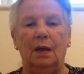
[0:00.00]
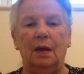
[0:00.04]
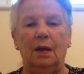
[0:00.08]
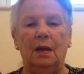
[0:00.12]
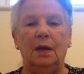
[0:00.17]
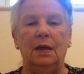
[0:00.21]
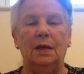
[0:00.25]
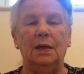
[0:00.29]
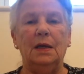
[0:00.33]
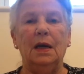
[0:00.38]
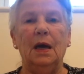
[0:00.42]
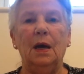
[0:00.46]

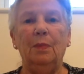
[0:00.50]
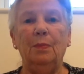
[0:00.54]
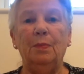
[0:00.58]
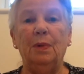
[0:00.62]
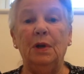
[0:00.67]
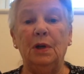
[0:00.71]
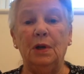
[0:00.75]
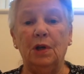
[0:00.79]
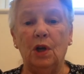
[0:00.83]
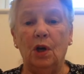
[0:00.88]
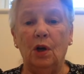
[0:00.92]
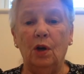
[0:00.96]
It
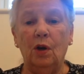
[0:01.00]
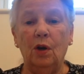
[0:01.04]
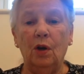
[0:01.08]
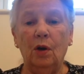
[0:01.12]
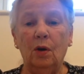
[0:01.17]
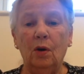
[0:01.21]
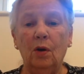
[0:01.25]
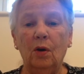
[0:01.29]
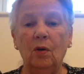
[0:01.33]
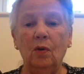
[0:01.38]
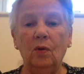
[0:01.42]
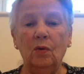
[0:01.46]
happened a
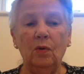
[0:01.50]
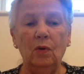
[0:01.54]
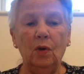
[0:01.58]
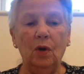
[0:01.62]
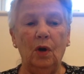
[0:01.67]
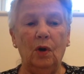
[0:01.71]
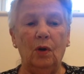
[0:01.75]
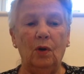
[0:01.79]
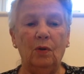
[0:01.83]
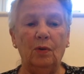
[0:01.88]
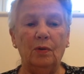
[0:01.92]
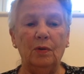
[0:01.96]

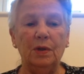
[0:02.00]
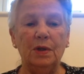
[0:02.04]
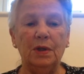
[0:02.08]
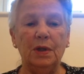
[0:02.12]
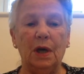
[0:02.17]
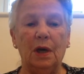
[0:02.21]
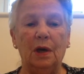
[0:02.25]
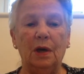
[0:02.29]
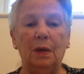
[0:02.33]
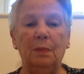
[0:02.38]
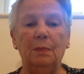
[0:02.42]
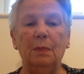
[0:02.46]
long
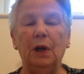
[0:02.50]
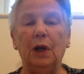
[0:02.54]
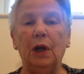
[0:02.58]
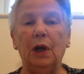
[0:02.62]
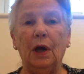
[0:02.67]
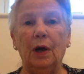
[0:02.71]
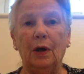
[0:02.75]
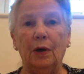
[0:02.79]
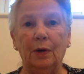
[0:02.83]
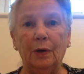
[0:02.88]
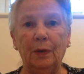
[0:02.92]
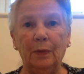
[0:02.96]
time
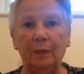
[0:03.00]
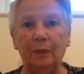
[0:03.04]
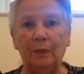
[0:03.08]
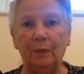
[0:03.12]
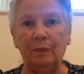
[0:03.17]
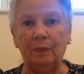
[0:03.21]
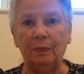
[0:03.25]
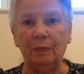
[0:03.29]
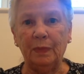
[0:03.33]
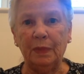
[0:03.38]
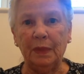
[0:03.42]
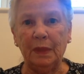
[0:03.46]
ago,
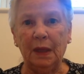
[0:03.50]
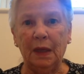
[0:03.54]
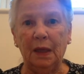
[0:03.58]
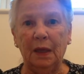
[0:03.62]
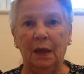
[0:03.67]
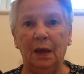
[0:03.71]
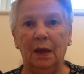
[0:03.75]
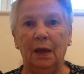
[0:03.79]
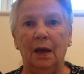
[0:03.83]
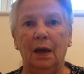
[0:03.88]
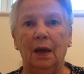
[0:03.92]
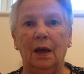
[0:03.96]

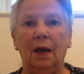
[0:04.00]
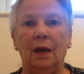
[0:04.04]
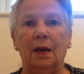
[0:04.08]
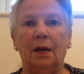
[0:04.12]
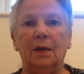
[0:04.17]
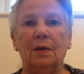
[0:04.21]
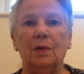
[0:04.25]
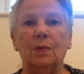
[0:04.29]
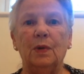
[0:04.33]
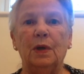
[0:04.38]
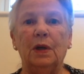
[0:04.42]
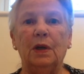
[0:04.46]
and
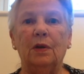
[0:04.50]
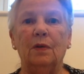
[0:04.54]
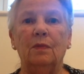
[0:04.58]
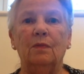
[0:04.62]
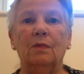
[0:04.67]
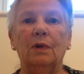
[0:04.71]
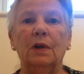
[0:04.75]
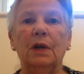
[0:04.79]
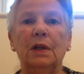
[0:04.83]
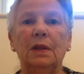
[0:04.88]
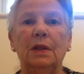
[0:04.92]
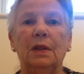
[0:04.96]
we can
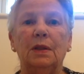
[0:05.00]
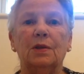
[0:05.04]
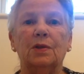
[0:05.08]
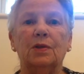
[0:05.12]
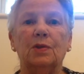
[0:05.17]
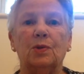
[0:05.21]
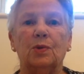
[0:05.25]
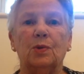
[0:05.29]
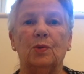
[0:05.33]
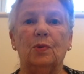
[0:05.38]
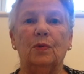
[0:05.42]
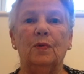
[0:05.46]
read the
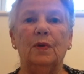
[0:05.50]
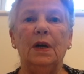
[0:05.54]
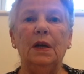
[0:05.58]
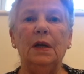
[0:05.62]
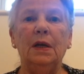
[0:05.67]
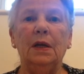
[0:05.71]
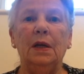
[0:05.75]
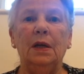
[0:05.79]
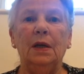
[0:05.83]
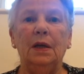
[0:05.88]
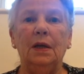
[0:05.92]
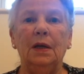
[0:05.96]
story
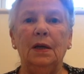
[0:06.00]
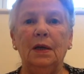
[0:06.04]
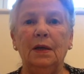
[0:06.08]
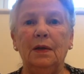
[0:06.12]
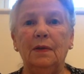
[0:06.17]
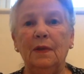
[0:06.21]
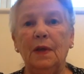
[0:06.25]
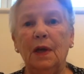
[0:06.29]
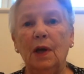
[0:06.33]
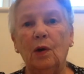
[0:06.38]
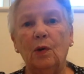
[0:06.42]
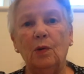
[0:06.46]
in
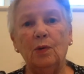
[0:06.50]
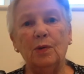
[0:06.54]
the Old